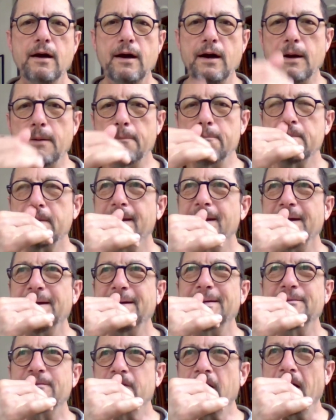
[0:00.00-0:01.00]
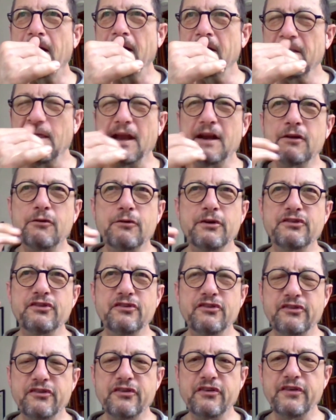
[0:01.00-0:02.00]
Um, a lot of
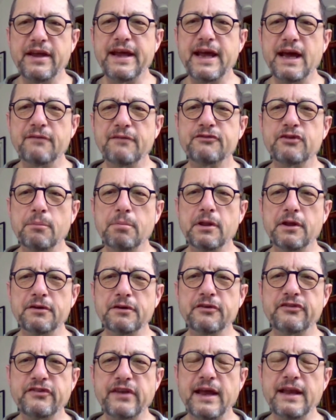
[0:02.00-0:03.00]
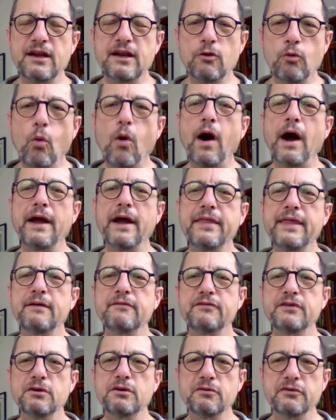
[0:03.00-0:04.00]
Christians today have trouble understanding why
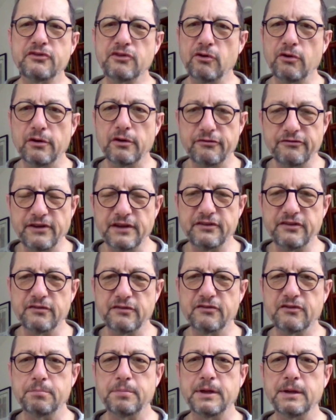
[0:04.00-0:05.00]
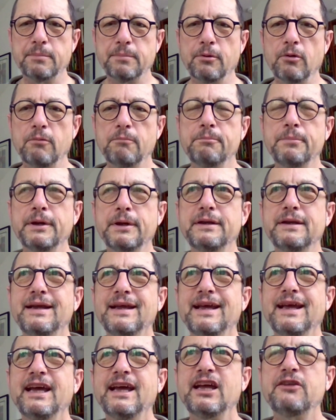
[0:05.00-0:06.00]
that view is so offensive to people,
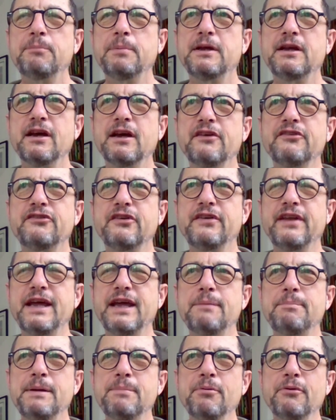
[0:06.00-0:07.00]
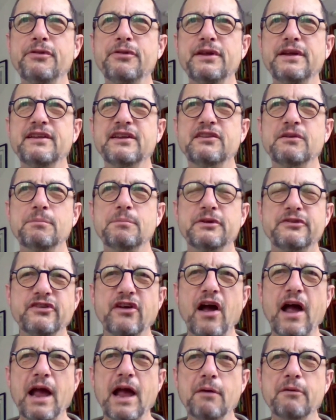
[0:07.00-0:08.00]
but it's because today people think that the
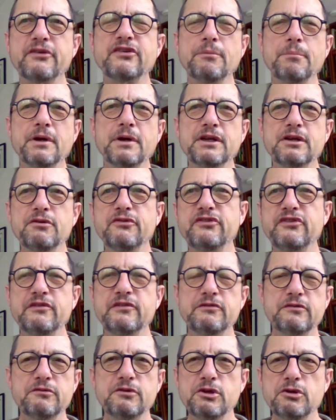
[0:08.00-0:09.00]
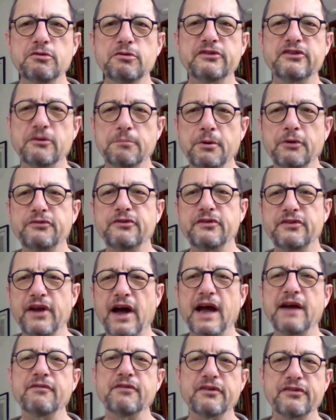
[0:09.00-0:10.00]
Messiah was somebody who's was supposed to
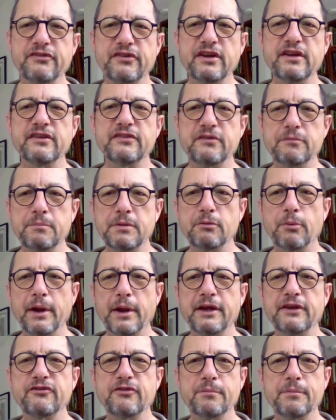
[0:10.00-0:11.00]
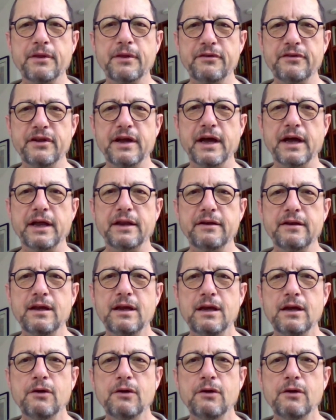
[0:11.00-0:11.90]
die for sins and be raised from the dead,